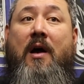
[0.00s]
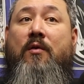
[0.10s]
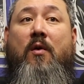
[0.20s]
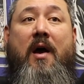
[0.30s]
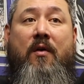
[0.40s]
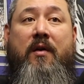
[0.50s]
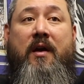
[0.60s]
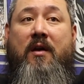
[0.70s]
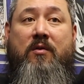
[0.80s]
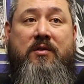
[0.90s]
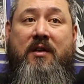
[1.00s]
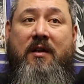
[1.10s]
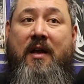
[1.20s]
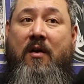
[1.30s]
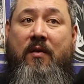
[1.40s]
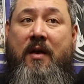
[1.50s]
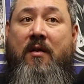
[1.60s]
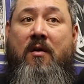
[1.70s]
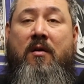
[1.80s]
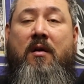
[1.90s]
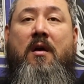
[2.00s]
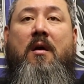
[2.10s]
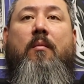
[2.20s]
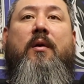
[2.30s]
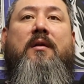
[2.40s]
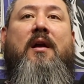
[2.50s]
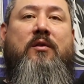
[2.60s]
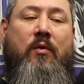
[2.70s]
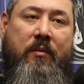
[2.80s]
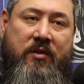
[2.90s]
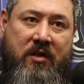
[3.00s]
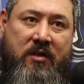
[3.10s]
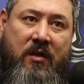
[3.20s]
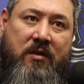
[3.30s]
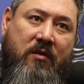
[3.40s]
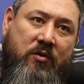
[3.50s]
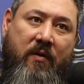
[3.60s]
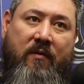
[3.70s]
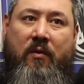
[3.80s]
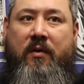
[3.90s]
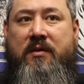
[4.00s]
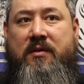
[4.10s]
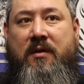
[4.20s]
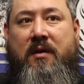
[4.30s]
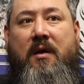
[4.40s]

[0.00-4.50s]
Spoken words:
I don't know how the head coach stayed there that long, but that's why I'm changing it to Trevor Lawrence.